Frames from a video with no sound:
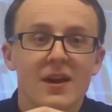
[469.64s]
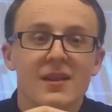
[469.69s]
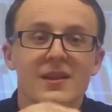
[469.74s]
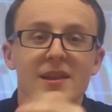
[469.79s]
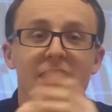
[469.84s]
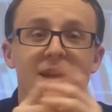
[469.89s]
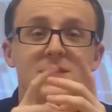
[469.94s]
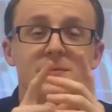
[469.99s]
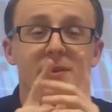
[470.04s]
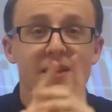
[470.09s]

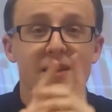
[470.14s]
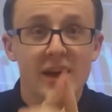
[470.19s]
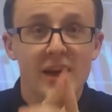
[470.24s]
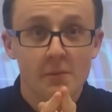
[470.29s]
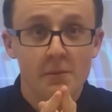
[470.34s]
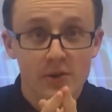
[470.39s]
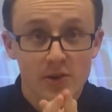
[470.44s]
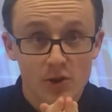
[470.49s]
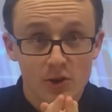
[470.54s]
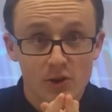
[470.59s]
Let's
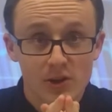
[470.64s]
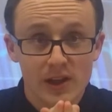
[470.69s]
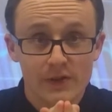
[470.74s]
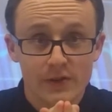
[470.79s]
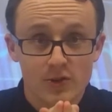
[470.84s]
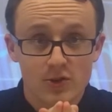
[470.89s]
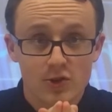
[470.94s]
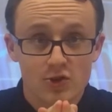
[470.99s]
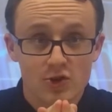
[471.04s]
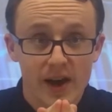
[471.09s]
begin with
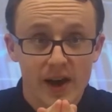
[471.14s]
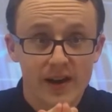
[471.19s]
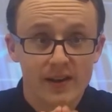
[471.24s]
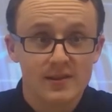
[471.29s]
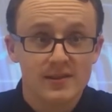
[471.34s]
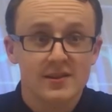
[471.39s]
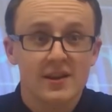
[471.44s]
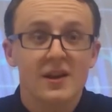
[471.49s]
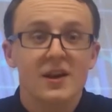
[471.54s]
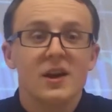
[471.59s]
Unilever's
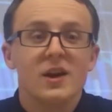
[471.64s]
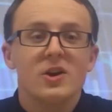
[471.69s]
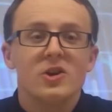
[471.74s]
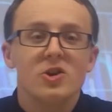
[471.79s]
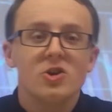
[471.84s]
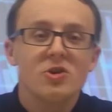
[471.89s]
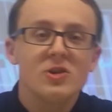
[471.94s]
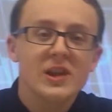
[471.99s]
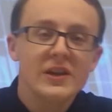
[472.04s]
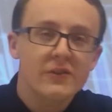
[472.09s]
strengths.
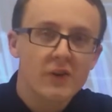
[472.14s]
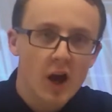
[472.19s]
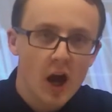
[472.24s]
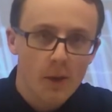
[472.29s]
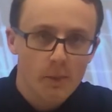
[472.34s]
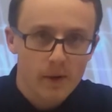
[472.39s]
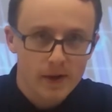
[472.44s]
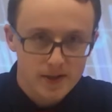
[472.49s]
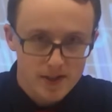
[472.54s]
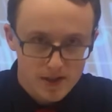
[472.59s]
Unilever
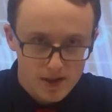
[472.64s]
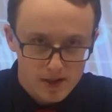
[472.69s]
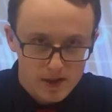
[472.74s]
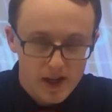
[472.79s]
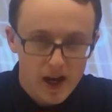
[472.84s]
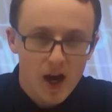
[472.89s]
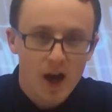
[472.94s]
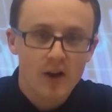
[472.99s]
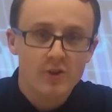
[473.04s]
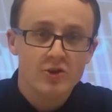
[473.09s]
operates in nearly
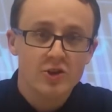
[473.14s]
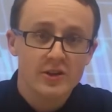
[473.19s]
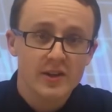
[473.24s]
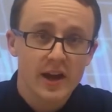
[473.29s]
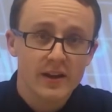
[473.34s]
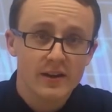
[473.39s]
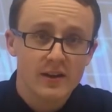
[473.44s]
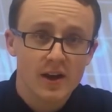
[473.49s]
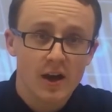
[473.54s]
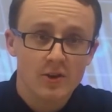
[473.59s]

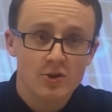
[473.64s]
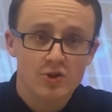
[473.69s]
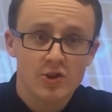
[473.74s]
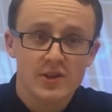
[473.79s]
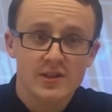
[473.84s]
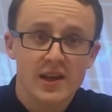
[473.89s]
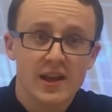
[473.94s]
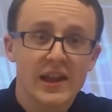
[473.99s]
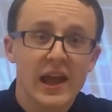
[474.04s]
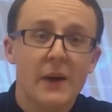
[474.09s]
190
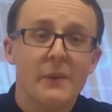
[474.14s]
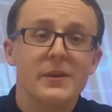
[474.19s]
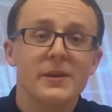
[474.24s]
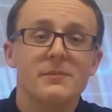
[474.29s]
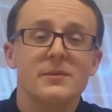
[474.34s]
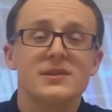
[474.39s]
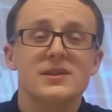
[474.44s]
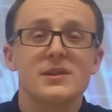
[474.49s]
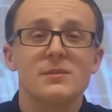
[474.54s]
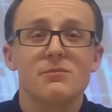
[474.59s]
countries, allowing
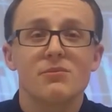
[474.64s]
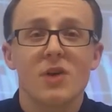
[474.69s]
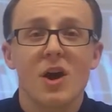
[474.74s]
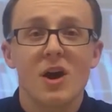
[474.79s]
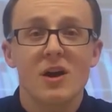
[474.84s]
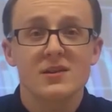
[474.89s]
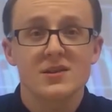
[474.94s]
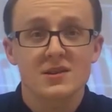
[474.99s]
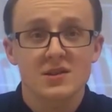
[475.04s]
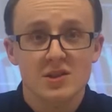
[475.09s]
them to send
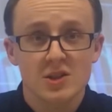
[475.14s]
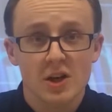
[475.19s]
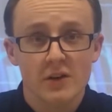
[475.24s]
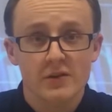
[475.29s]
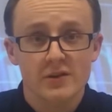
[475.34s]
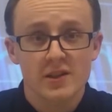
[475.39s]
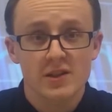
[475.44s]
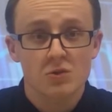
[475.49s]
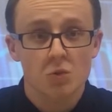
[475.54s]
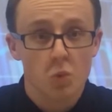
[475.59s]
products and
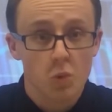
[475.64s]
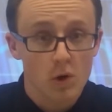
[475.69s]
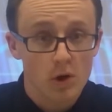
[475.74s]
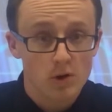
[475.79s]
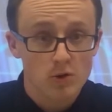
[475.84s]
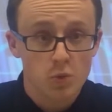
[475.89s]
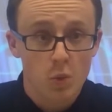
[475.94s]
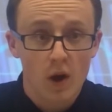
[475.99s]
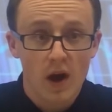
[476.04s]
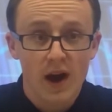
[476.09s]
services
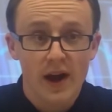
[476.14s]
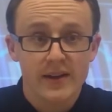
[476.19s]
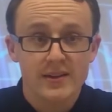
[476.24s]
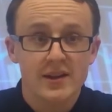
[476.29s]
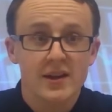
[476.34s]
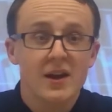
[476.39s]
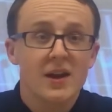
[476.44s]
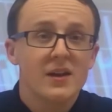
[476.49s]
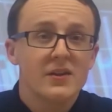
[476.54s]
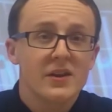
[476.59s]
worldwide.
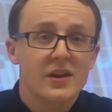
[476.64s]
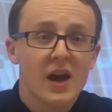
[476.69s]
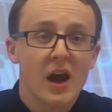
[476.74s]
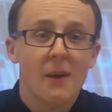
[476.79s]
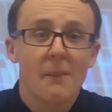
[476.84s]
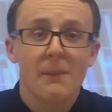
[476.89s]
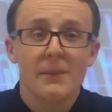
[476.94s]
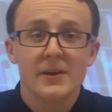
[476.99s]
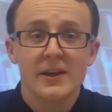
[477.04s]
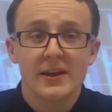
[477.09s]
The
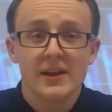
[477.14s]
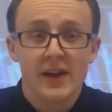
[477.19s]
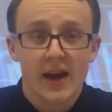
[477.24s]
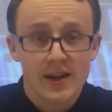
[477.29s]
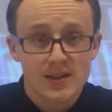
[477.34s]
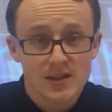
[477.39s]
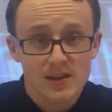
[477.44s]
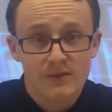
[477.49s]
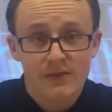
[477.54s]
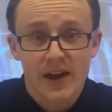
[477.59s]
company
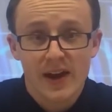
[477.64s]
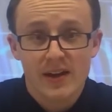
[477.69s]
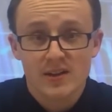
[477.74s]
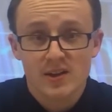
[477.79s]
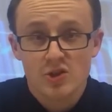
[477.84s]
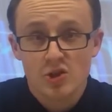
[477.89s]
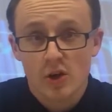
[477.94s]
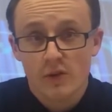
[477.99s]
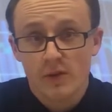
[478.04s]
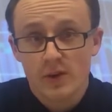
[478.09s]
has an
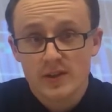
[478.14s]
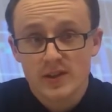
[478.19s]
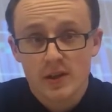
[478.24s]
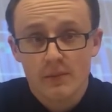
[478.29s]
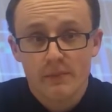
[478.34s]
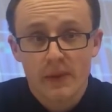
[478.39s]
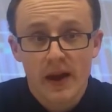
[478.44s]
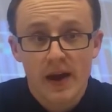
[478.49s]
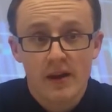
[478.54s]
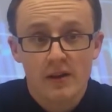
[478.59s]
advantage over its
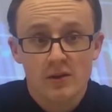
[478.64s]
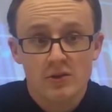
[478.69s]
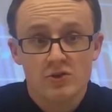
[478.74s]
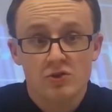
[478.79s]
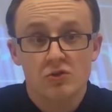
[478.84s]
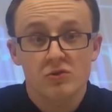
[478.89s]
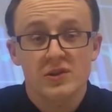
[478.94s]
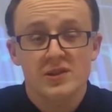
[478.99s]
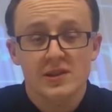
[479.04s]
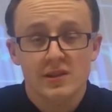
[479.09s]
competitors
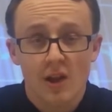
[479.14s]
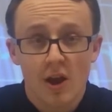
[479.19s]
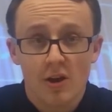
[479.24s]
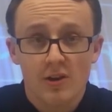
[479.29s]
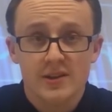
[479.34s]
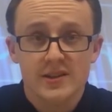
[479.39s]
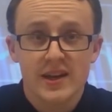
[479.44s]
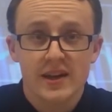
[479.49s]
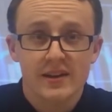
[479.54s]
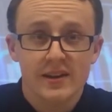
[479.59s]
through this
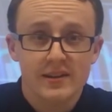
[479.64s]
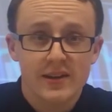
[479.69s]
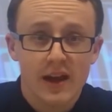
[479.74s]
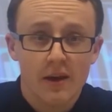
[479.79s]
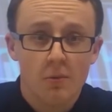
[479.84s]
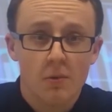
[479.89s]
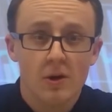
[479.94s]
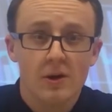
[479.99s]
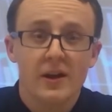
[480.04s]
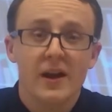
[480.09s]
long-standing
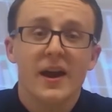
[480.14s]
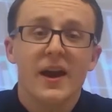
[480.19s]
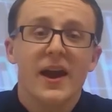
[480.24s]
network